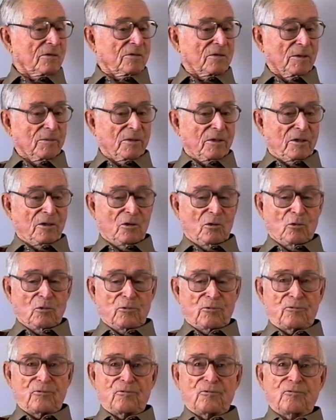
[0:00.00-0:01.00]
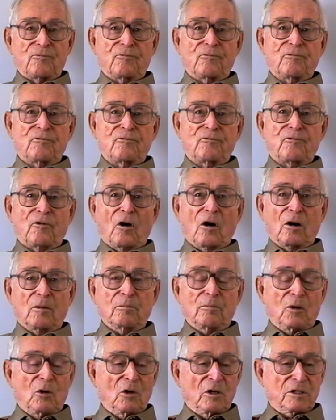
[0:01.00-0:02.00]
Some of the old
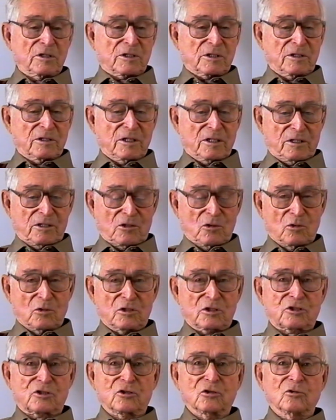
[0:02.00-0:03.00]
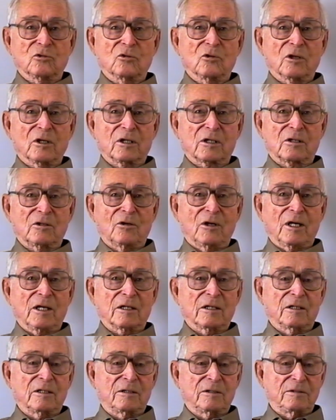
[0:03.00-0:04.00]
farm boys that didn't go to school, they'd go
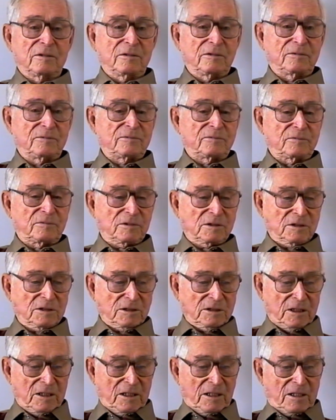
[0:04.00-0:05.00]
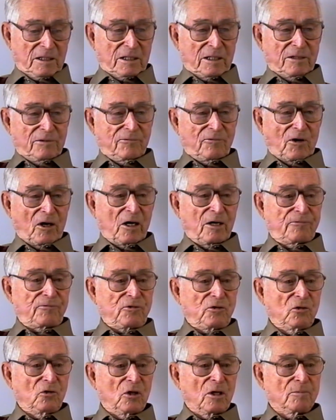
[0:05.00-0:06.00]
out, and very
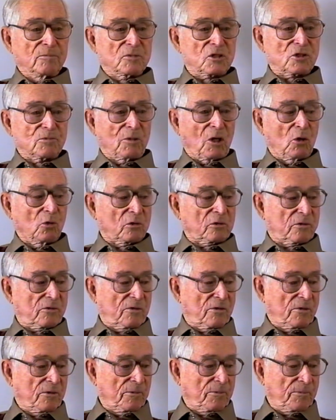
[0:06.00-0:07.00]
few of them smoked.